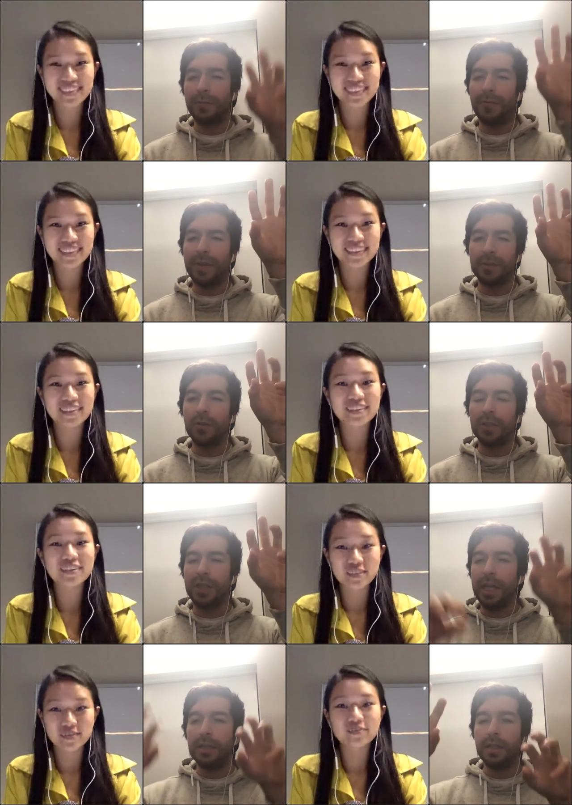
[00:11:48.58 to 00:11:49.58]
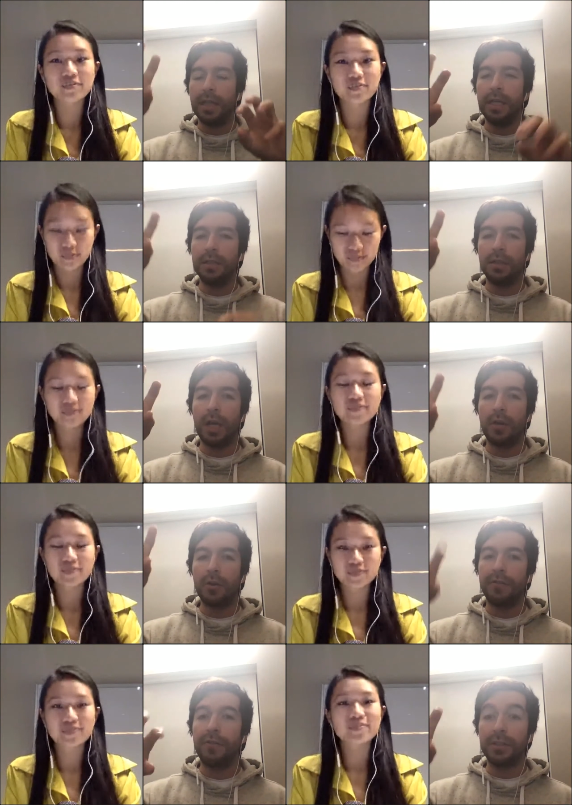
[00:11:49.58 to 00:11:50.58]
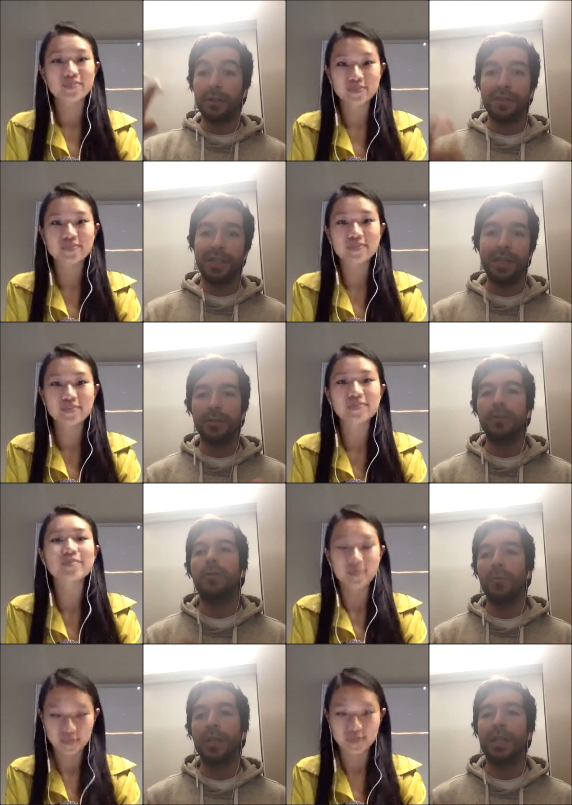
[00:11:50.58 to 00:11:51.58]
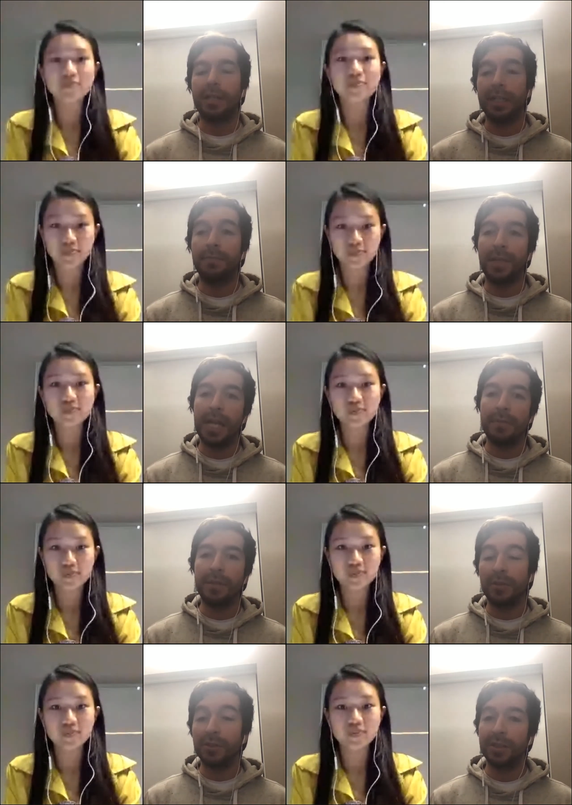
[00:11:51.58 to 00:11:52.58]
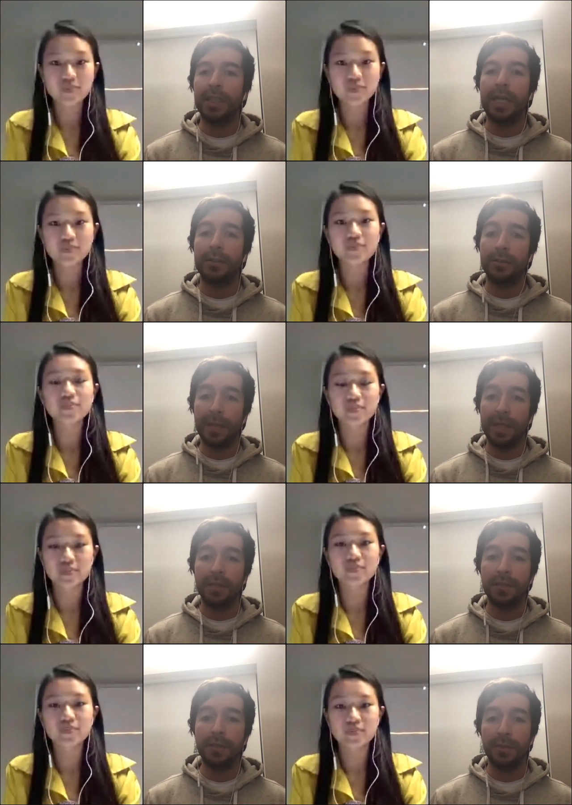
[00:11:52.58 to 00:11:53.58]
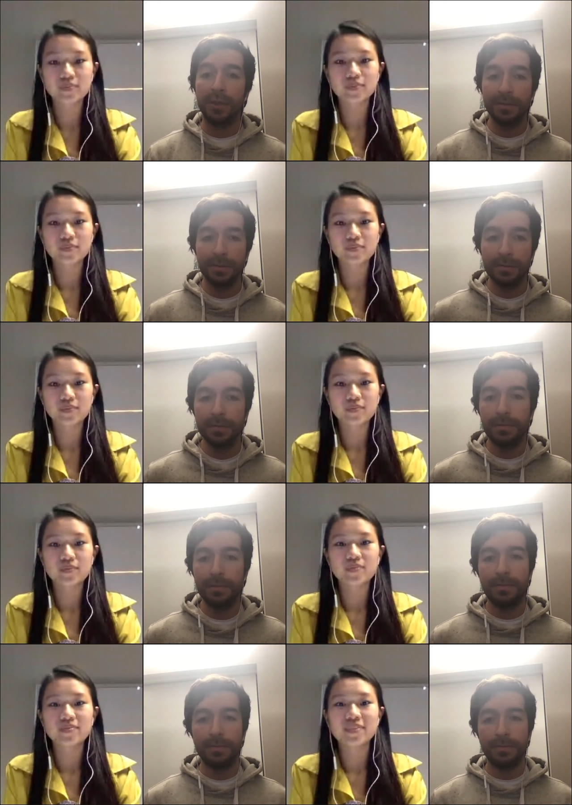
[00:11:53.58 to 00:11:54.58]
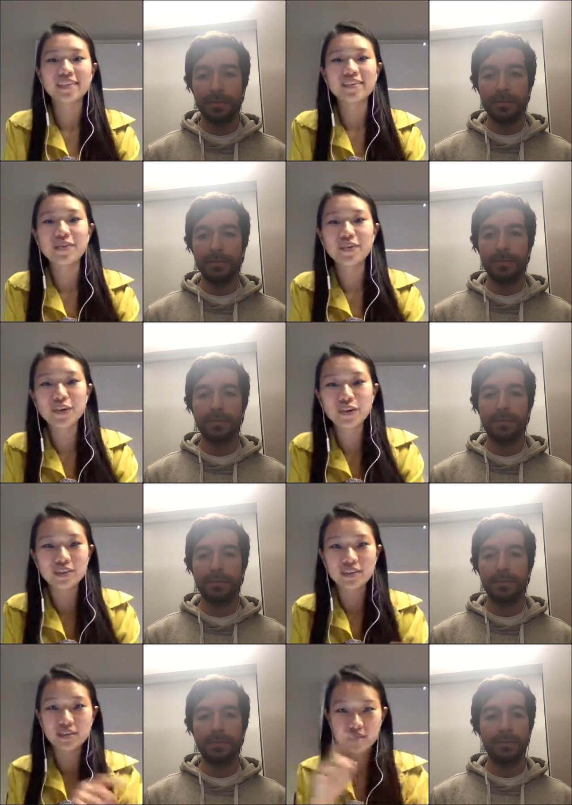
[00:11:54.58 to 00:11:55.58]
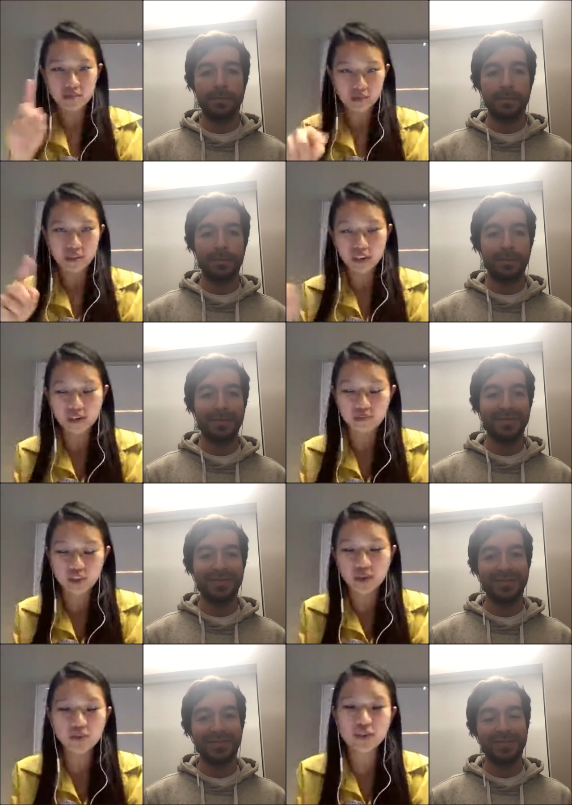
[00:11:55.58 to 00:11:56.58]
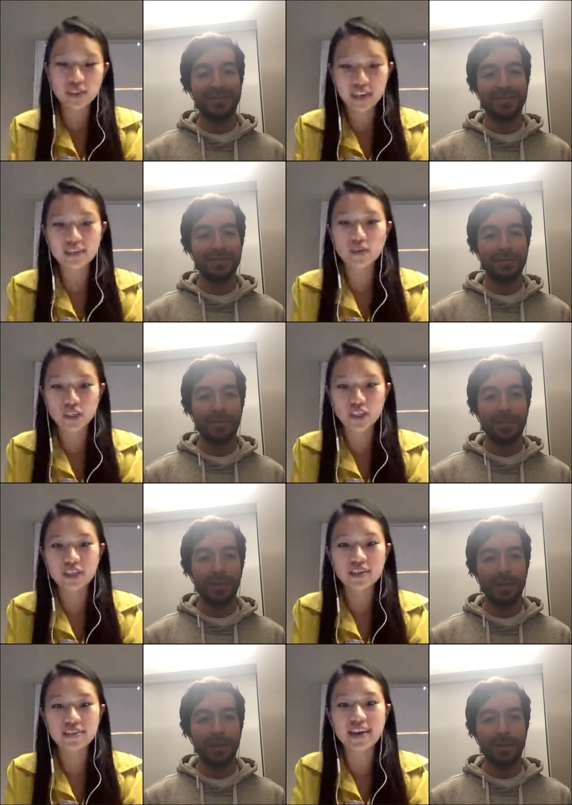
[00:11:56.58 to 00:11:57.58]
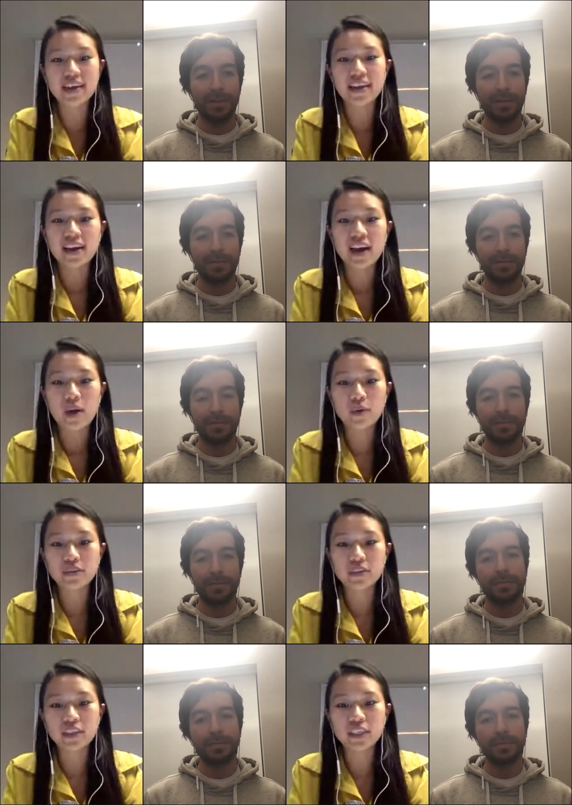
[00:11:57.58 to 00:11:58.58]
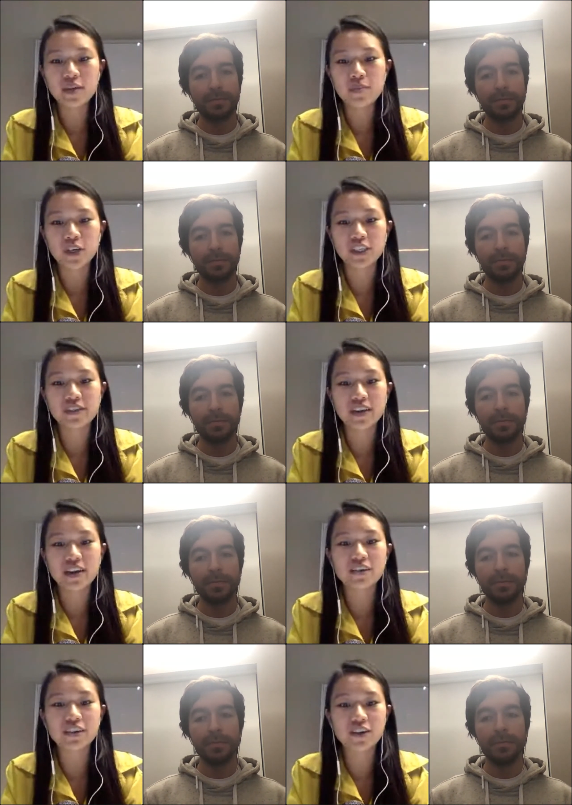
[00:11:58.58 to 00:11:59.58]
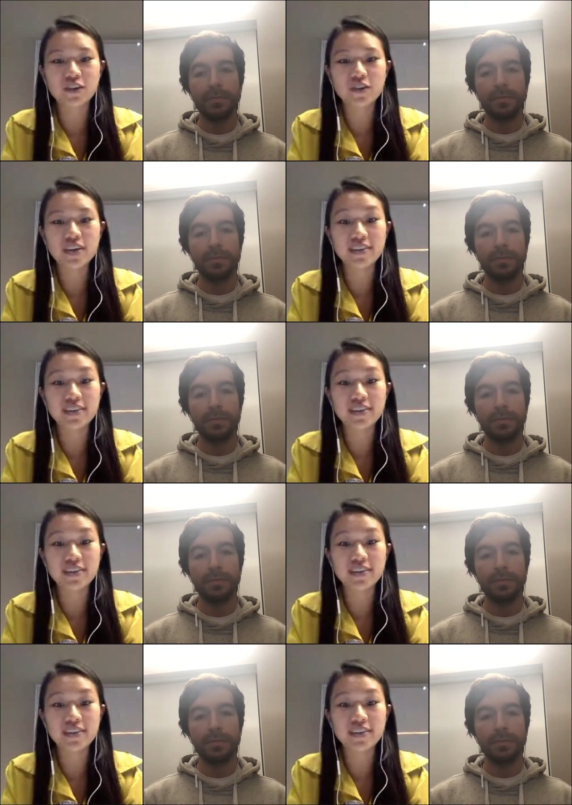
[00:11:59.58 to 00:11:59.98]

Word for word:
Speaker 1: things on chain and other things off chain, so we can speed up the process and also make it cheaper.
Speaker 2: That's a very good um, jump to the next question. Is that I was under the impression that Cardano